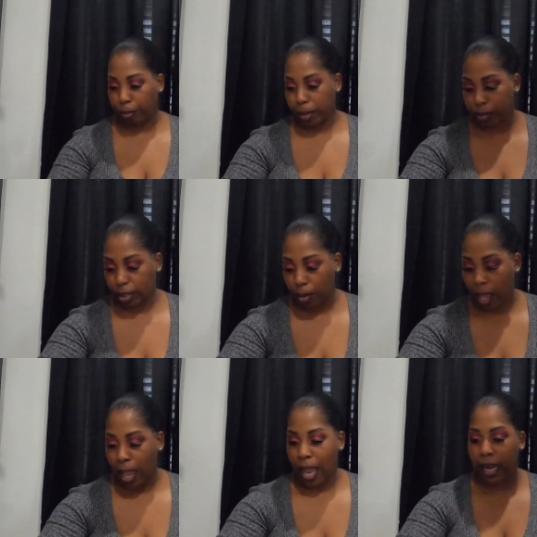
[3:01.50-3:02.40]
from them too.
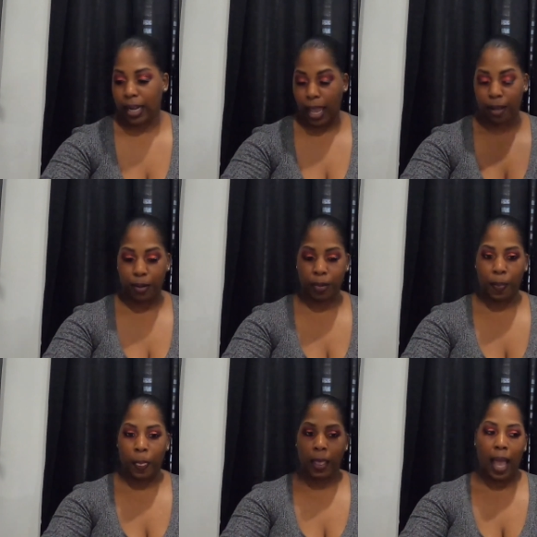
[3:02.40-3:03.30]
Now,
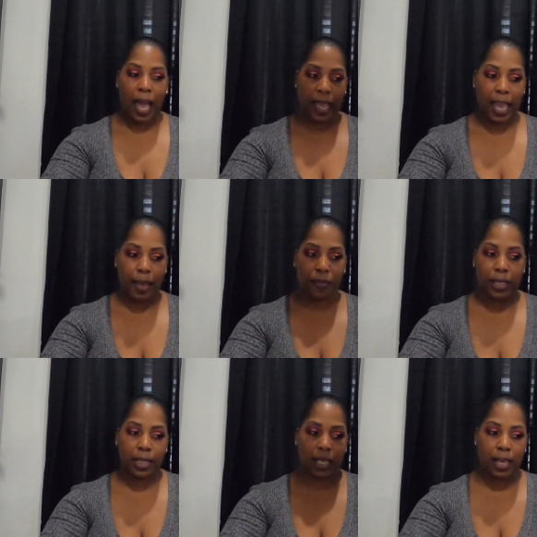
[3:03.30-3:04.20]
I have
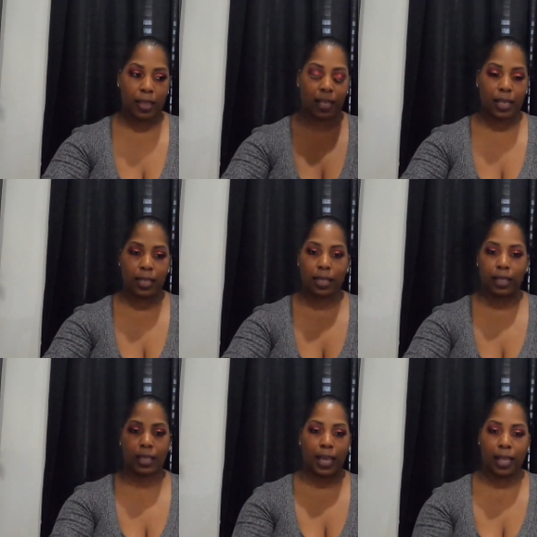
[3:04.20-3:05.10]
been seeing this
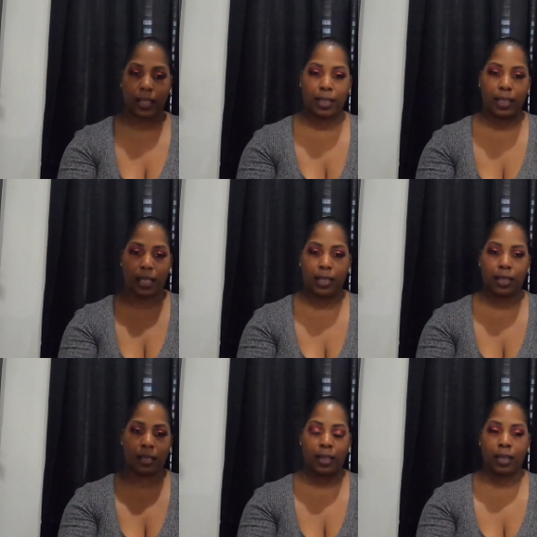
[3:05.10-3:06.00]

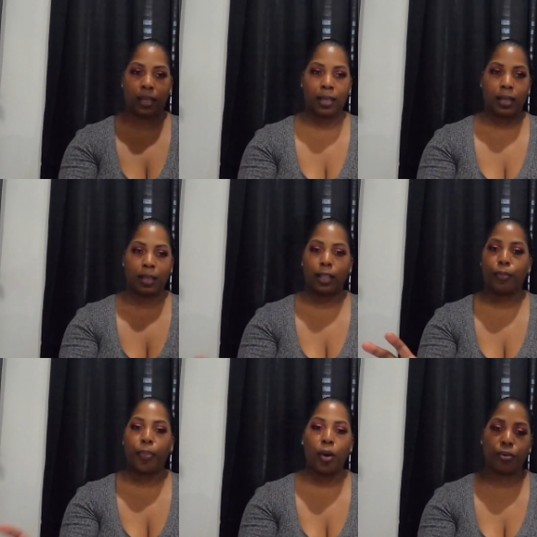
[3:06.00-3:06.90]
skeleton
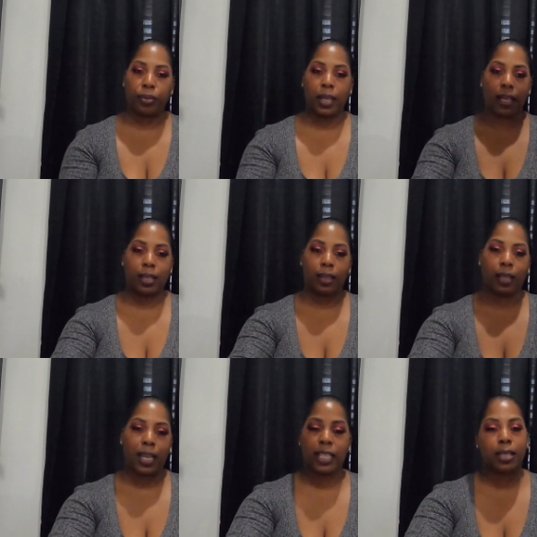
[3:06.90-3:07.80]
little bone
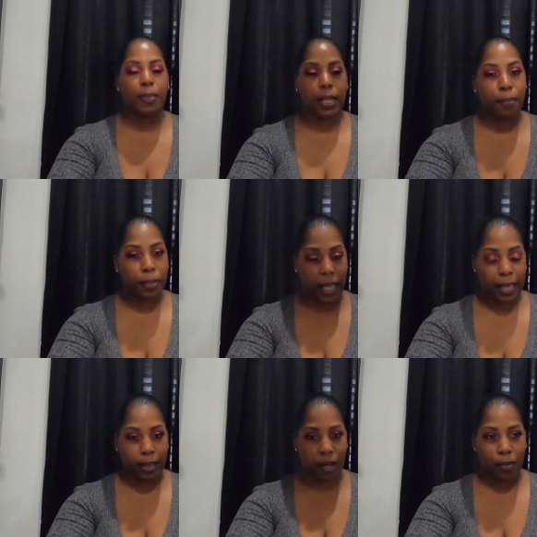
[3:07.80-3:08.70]
thing. It's been in
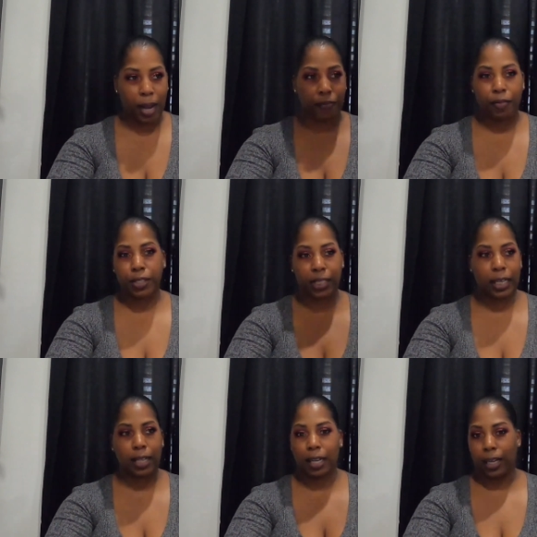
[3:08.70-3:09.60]
black though. I've never
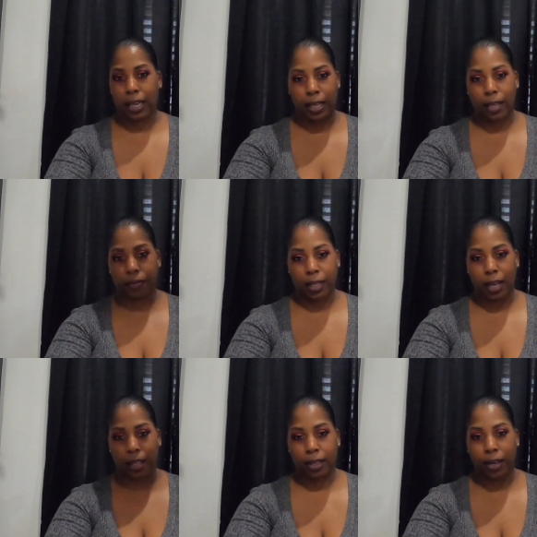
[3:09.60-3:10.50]
seen it in any other
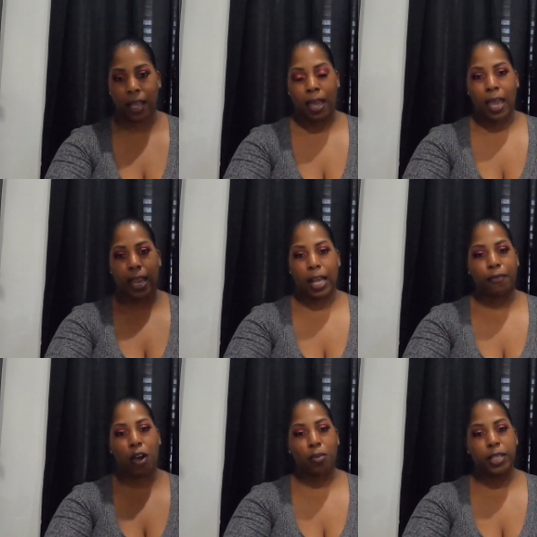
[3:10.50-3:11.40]
color. And
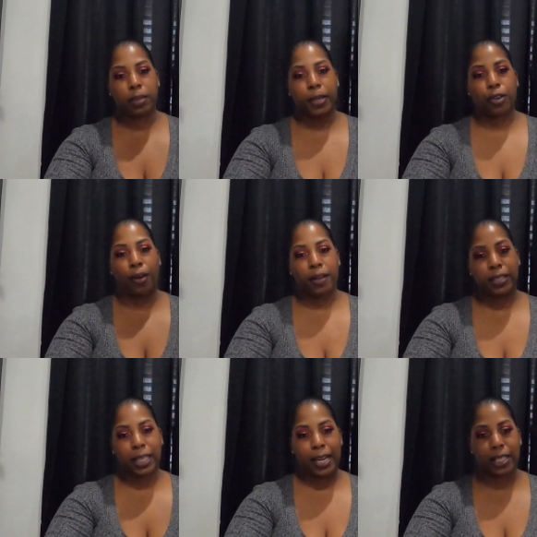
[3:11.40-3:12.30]
I've always been
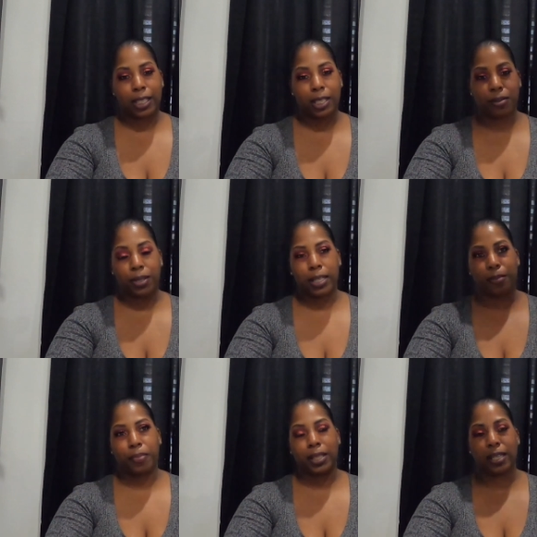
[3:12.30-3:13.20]
gravitated to
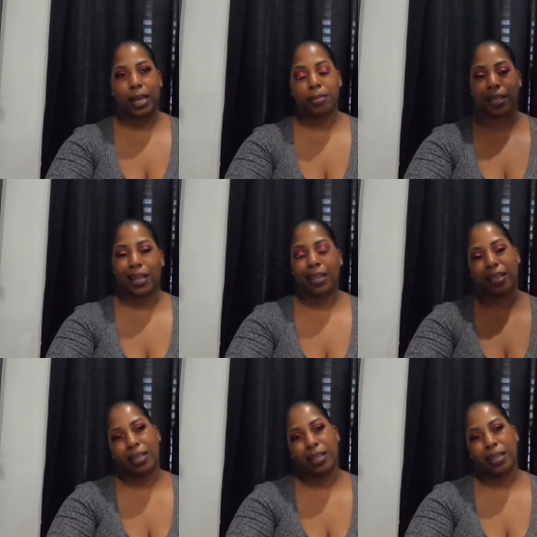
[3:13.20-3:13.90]
it, but then I was like,